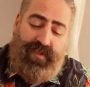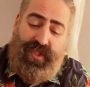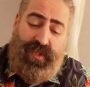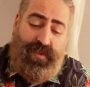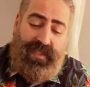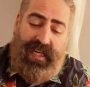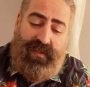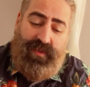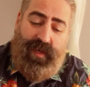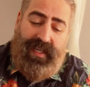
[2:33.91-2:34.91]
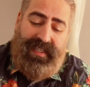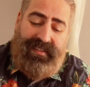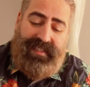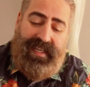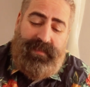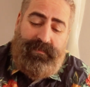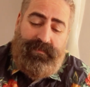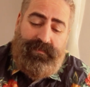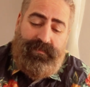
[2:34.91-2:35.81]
shoes that I was wearing at the time,